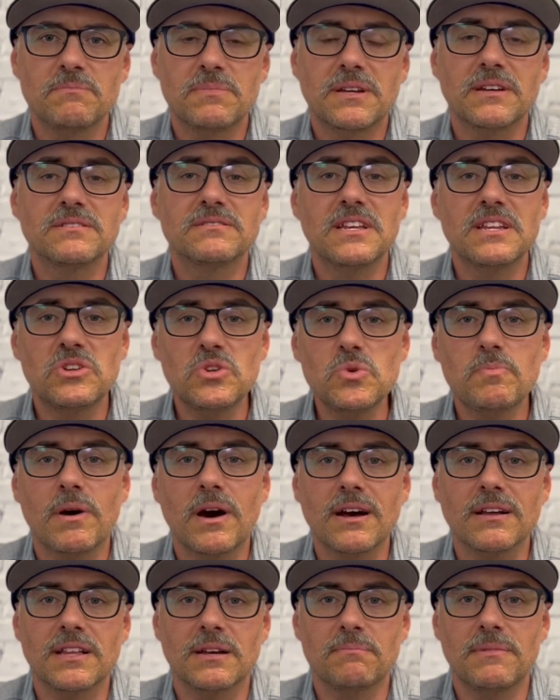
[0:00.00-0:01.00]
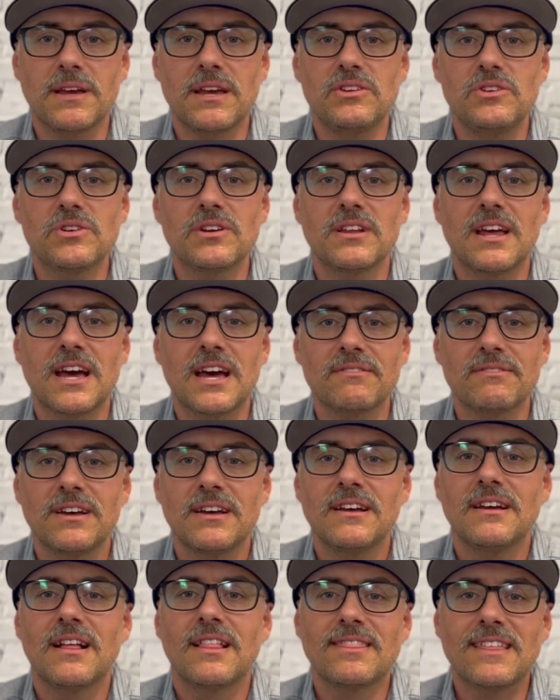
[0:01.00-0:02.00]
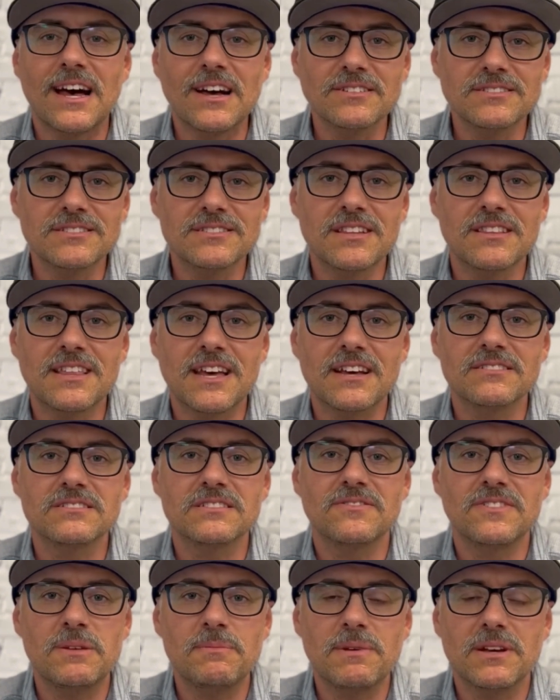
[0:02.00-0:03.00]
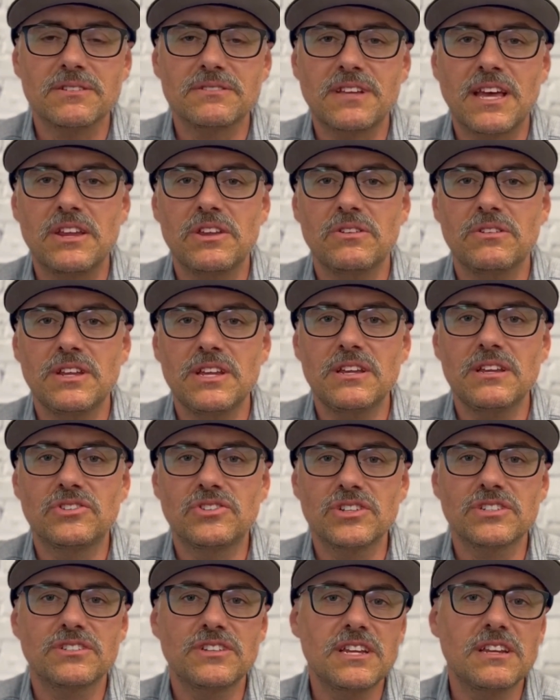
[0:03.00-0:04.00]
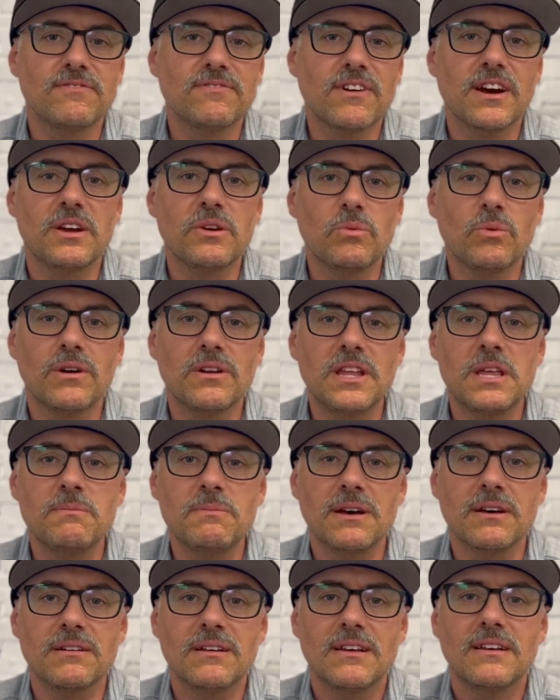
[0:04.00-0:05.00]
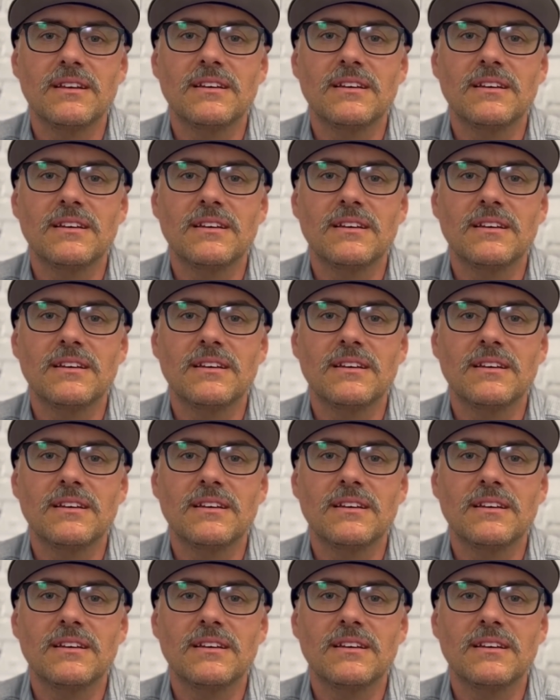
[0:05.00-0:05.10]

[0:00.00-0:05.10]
because they do pile up, and you could have thousands and thousands of emails, and you just need to find one email.